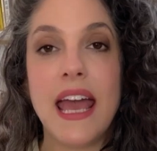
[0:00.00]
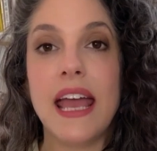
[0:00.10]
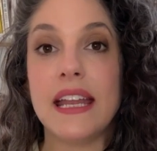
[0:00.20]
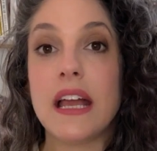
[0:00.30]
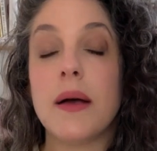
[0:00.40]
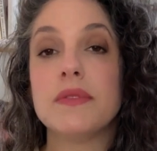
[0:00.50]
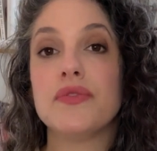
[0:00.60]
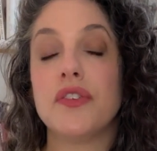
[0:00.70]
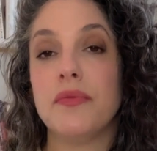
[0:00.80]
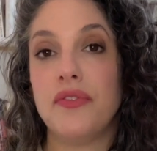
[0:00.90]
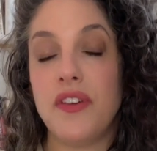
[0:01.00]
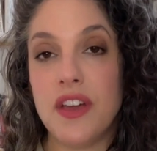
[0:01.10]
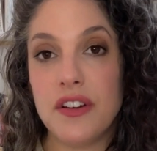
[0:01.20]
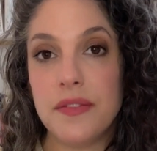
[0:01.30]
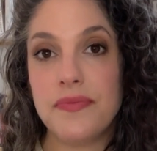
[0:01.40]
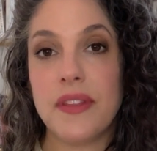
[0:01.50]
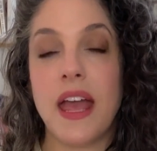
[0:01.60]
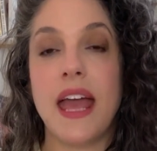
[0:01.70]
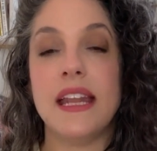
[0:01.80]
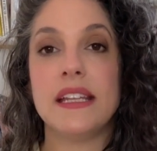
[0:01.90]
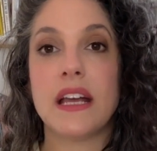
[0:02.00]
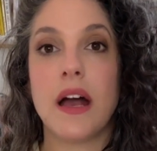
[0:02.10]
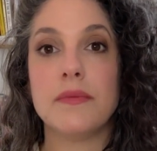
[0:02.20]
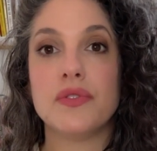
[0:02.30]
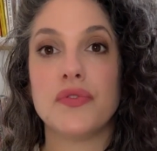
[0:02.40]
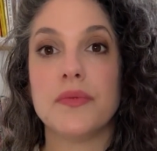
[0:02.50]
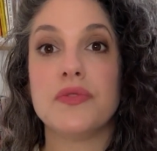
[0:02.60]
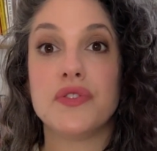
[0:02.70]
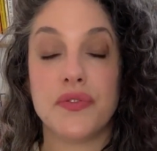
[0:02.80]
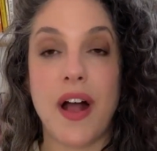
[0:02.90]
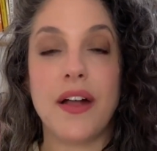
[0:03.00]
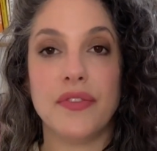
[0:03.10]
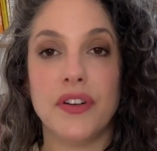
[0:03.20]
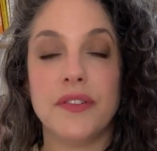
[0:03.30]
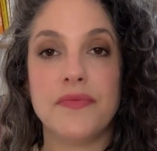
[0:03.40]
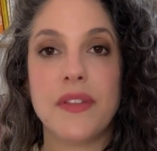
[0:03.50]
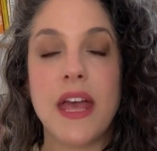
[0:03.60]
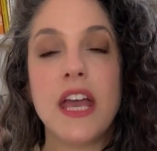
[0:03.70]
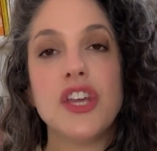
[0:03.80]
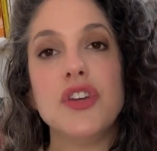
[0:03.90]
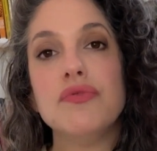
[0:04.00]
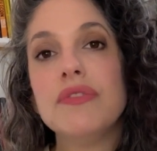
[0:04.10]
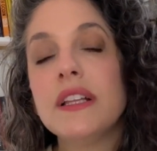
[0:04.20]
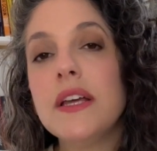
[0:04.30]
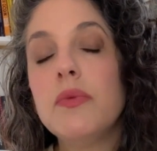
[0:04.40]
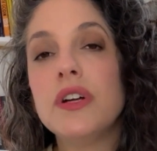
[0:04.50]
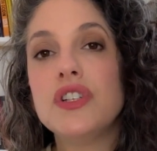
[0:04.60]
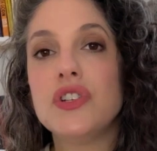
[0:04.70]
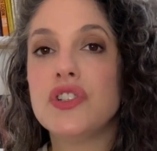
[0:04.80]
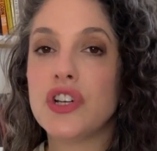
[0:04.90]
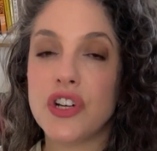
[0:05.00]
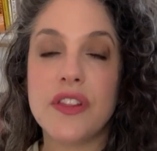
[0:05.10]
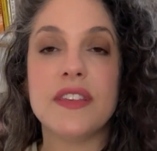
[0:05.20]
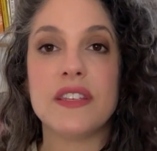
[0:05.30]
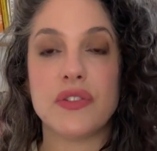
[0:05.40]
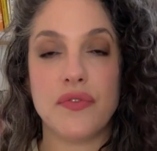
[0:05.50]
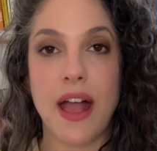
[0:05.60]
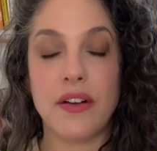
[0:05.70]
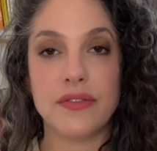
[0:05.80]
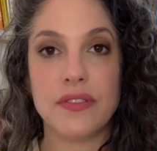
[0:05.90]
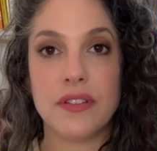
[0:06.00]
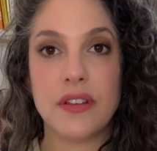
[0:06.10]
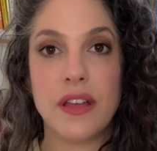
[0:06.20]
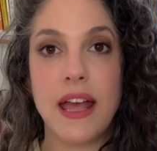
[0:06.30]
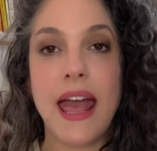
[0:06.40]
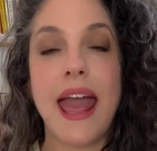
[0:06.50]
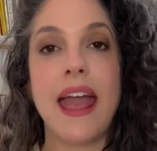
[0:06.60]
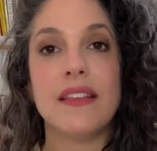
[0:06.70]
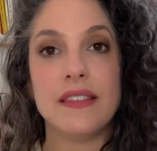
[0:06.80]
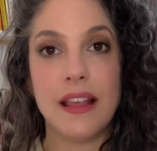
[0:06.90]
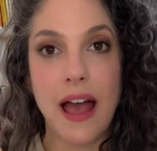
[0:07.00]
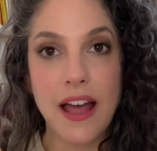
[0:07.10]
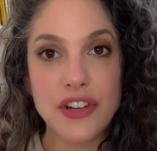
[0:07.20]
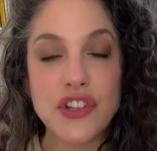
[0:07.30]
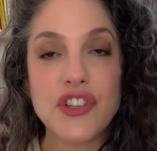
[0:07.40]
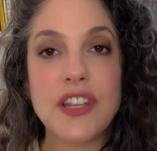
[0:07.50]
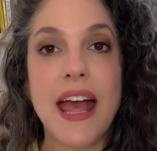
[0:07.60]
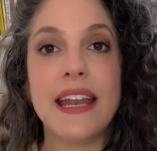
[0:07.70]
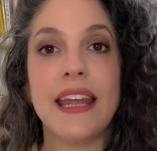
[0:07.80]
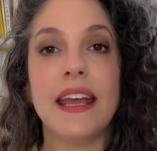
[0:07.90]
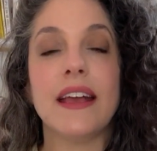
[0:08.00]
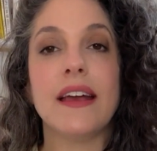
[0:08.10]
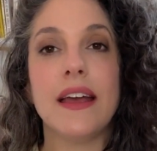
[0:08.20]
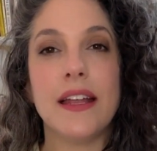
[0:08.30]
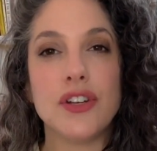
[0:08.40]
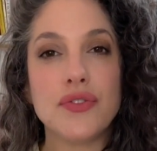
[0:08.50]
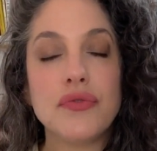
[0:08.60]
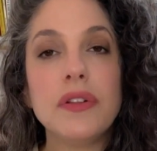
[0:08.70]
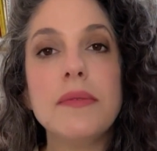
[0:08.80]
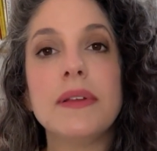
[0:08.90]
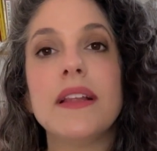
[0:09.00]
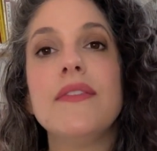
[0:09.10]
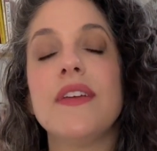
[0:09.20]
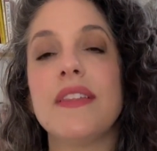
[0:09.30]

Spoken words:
It comes from fear and it comes from survival. You really want to turn this around, and understanding and truly believing